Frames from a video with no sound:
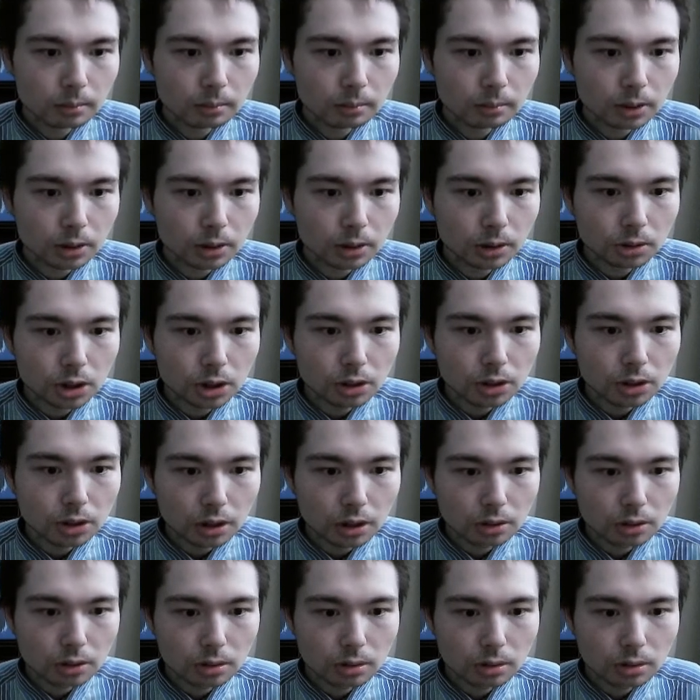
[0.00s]
Bishop
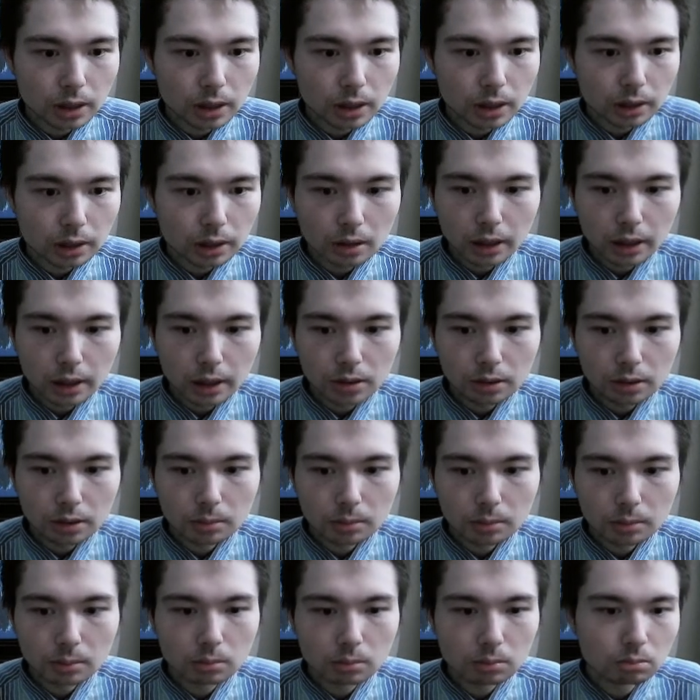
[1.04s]
g6, you attack knight,
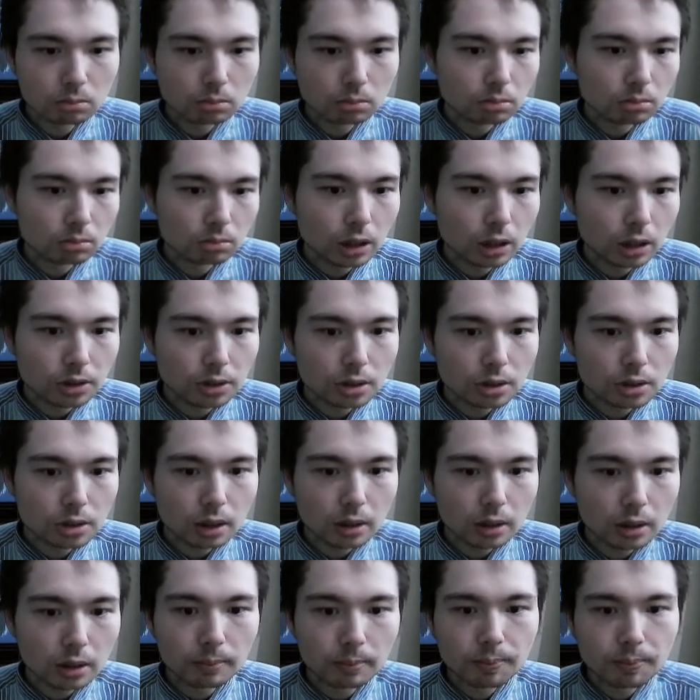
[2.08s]
knight
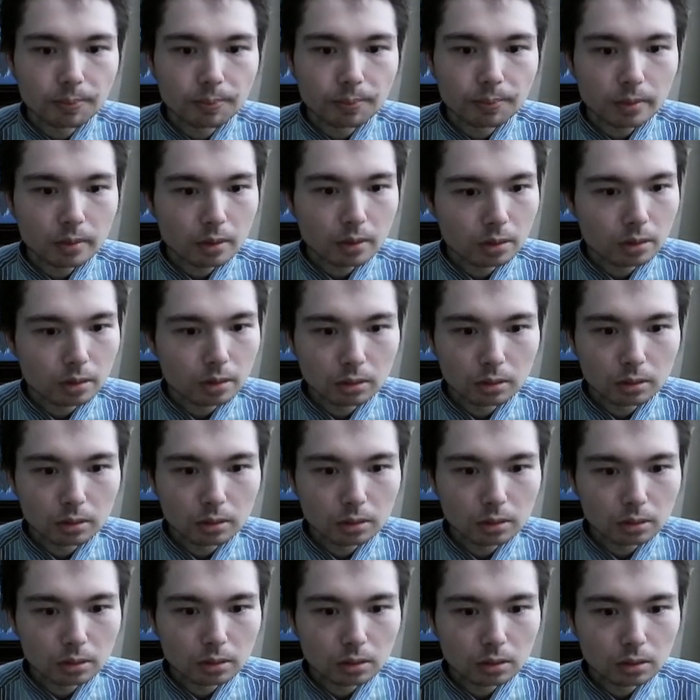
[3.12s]
c7.
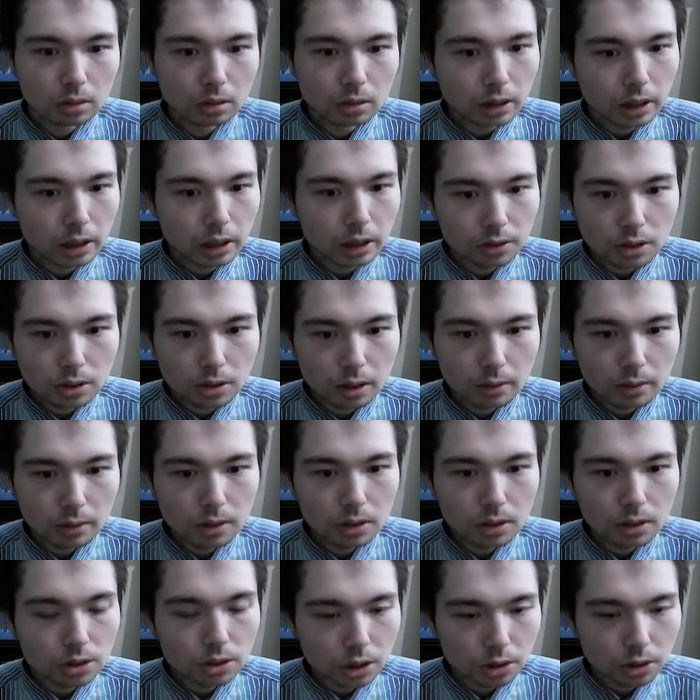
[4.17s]
Knight c7
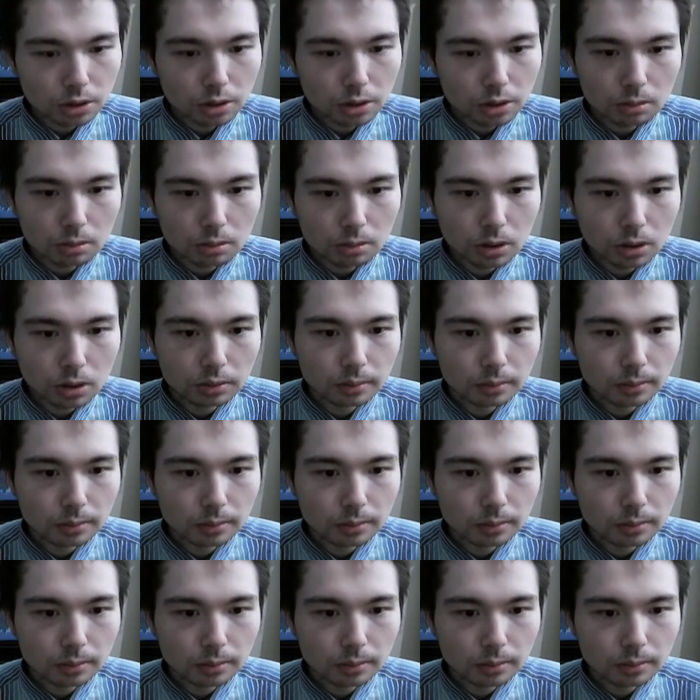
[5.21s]
is such a good move